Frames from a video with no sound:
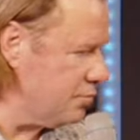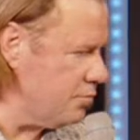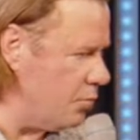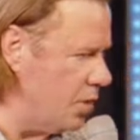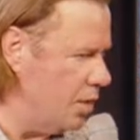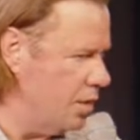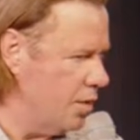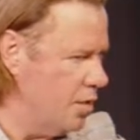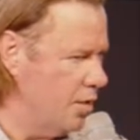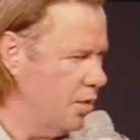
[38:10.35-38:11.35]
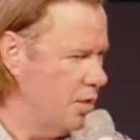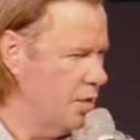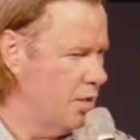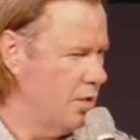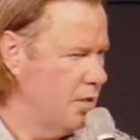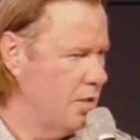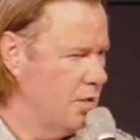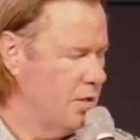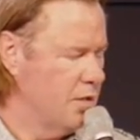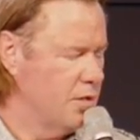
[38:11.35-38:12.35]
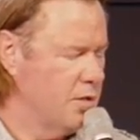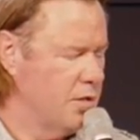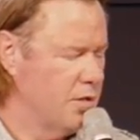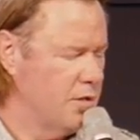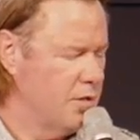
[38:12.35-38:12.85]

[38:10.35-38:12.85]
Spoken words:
[no speech]